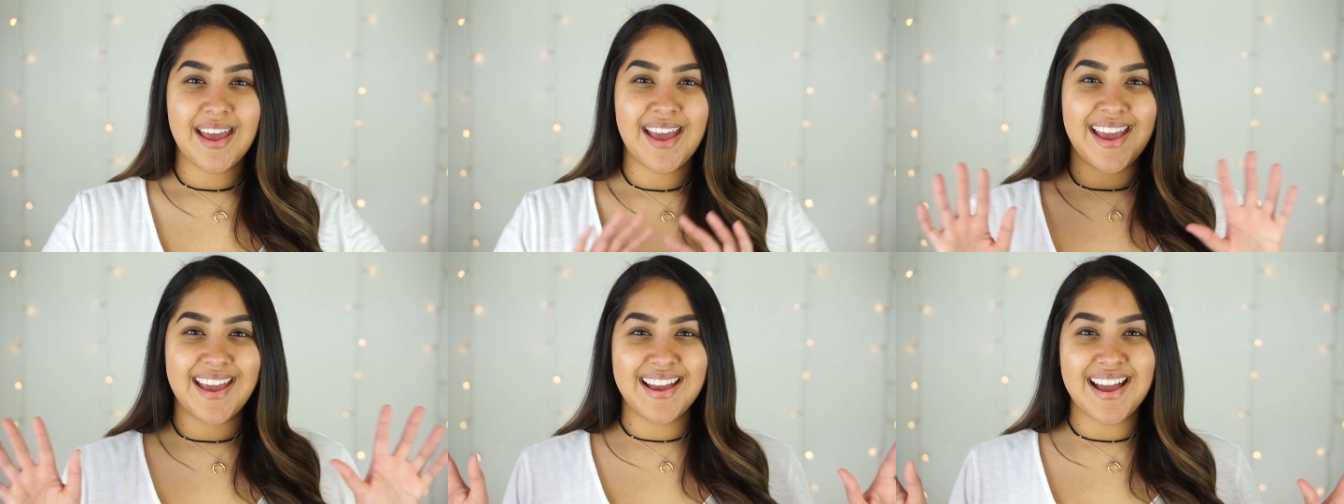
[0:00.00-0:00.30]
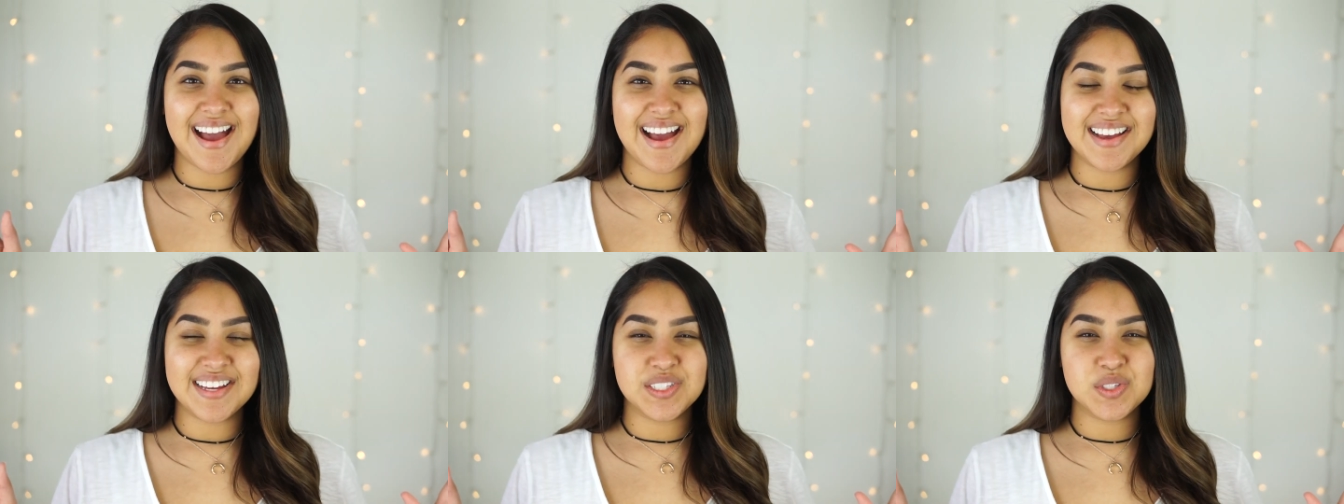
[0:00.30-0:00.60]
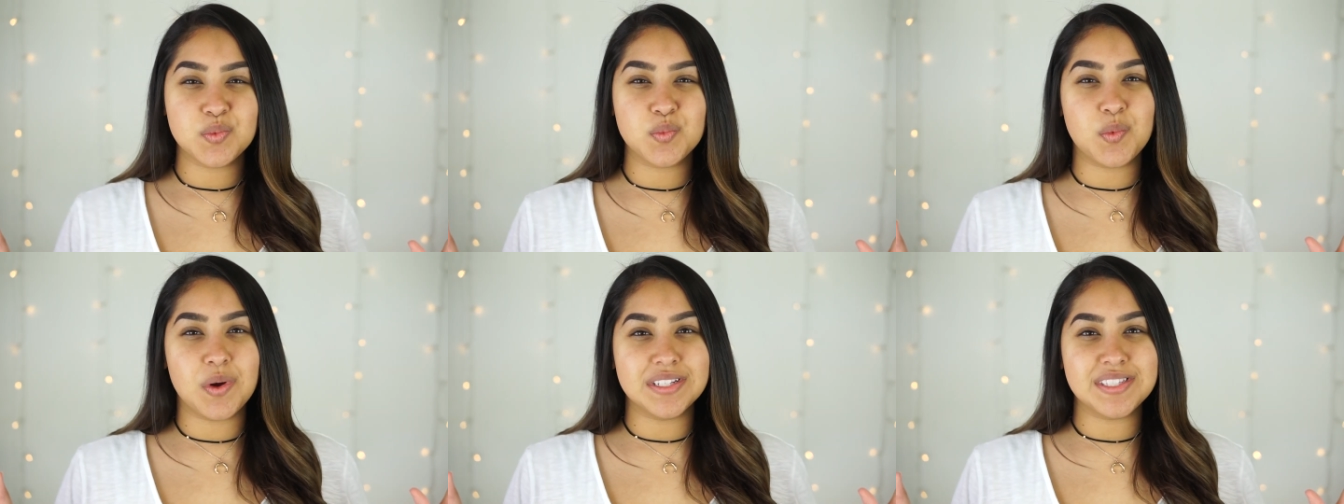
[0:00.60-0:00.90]
Hey
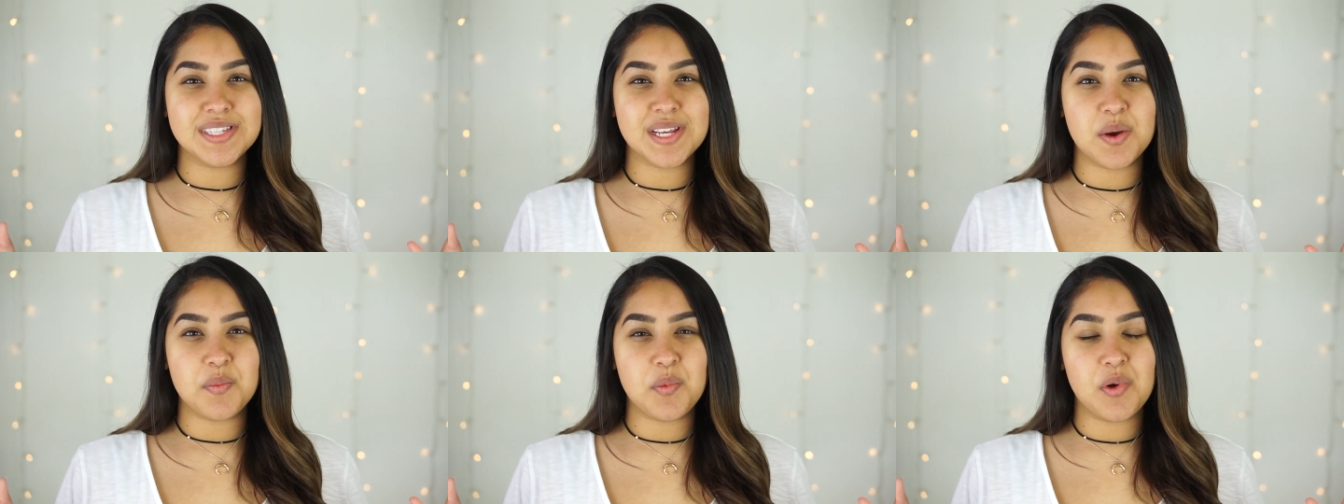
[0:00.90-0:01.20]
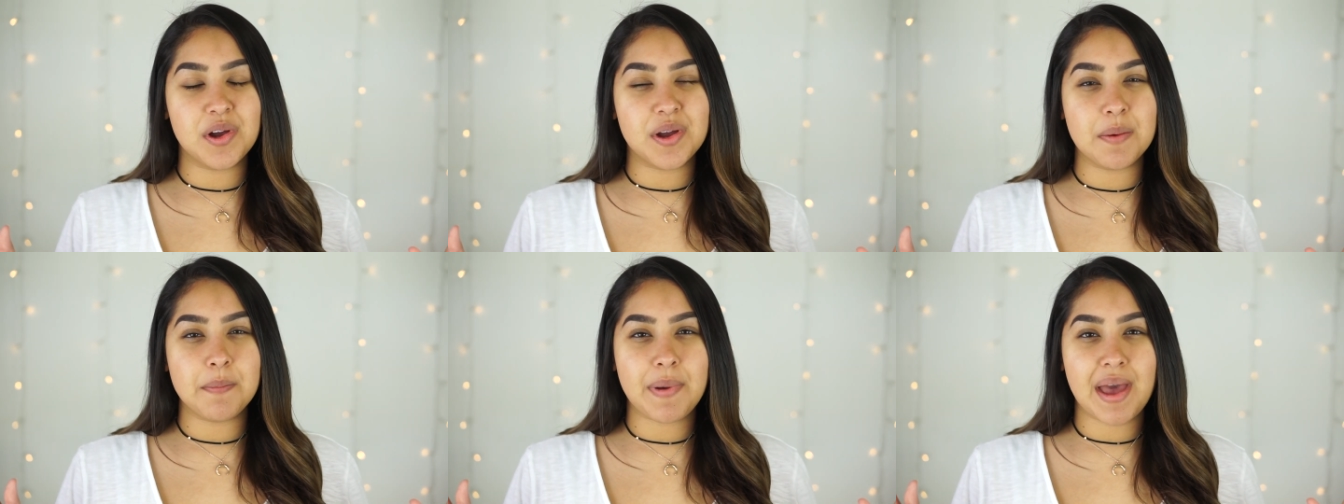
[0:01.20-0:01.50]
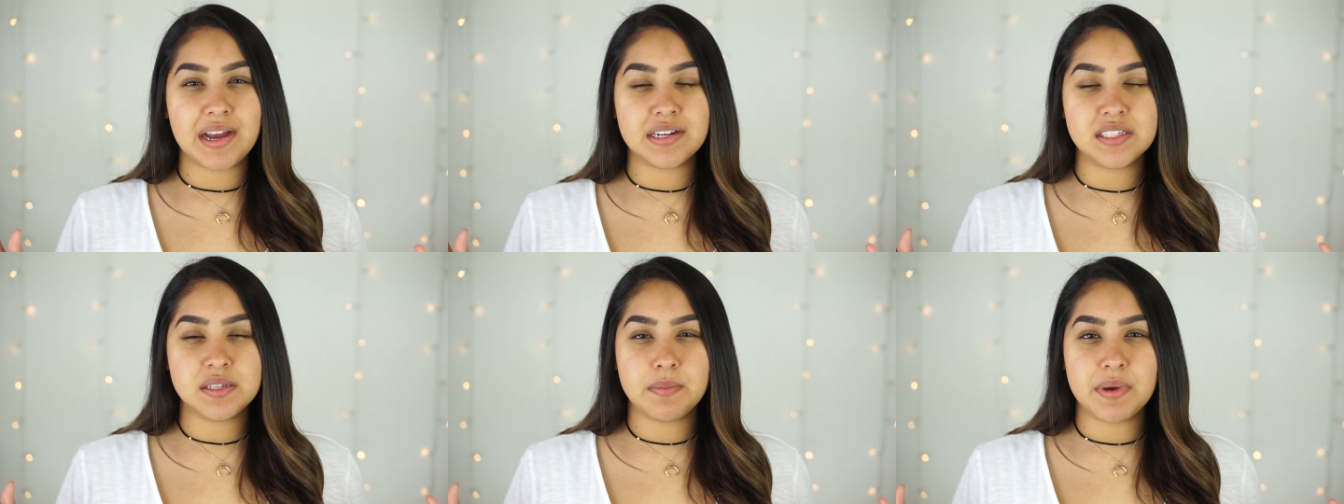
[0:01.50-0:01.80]
guys, what's up? Welcome
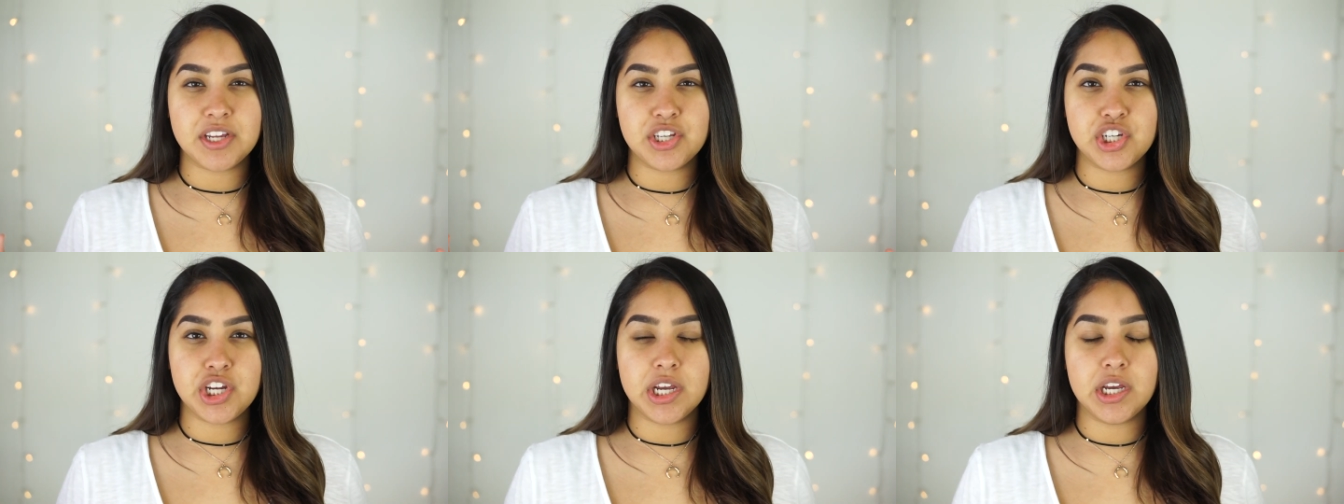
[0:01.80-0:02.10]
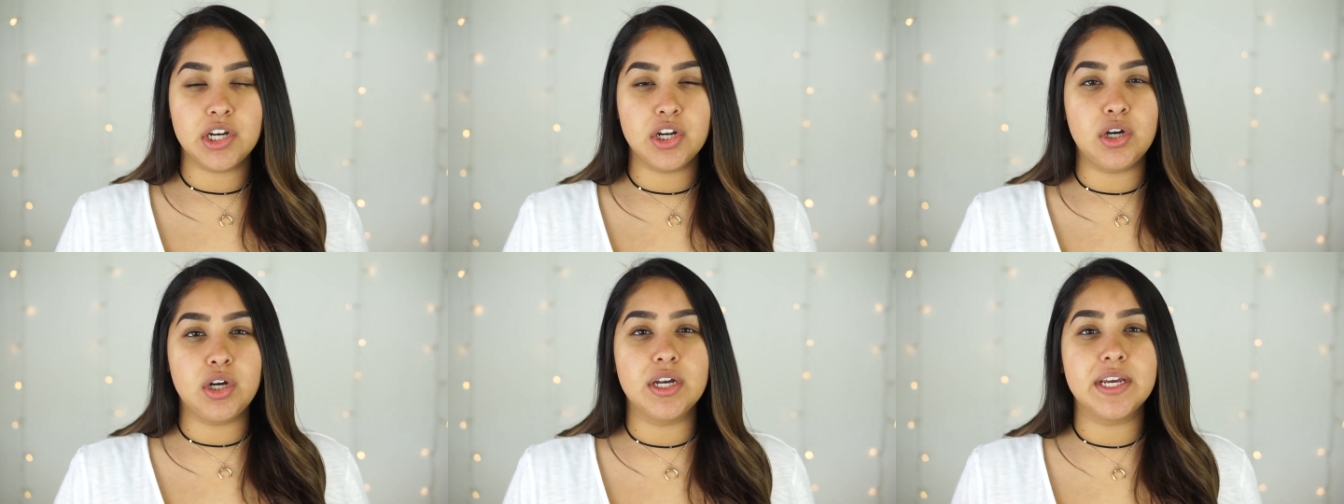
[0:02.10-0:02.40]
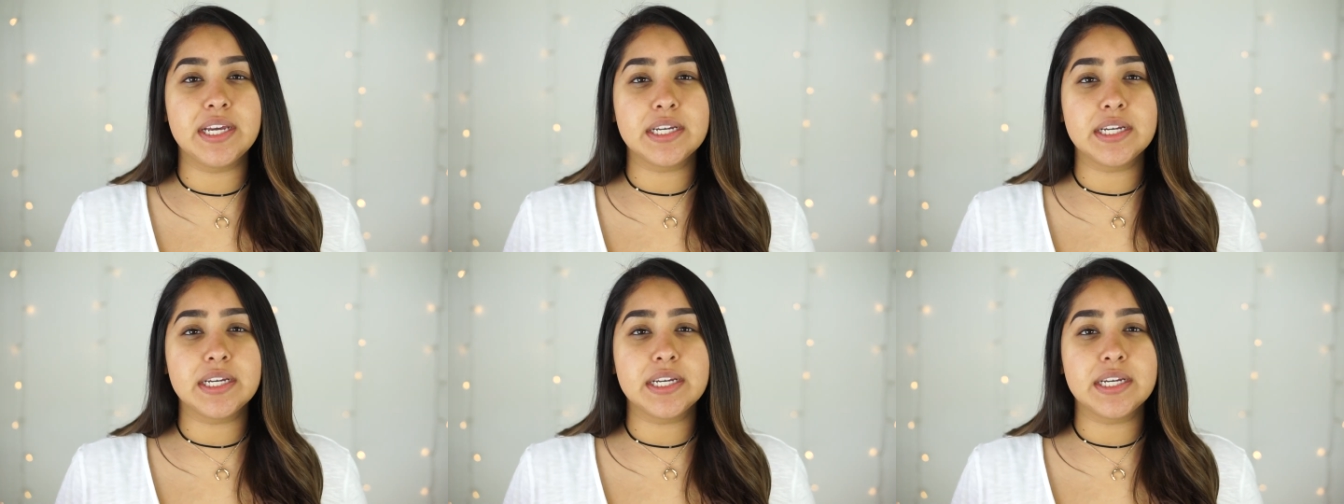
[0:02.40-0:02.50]
back to my channel.